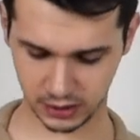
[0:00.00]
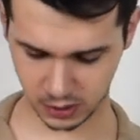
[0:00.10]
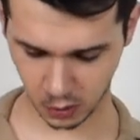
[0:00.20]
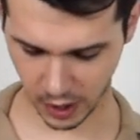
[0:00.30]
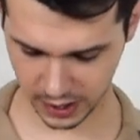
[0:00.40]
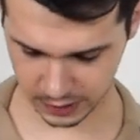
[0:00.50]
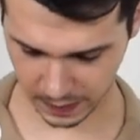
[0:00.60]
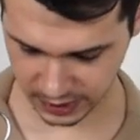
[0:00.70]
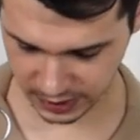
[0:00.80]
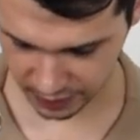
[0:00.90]
It's quite
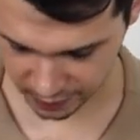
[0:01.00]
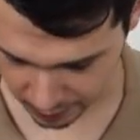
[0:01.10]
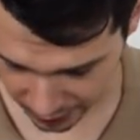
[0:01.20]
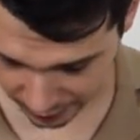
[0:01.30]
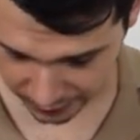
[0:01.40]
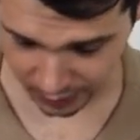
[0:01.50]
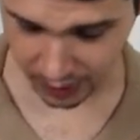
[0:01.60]
expensive, but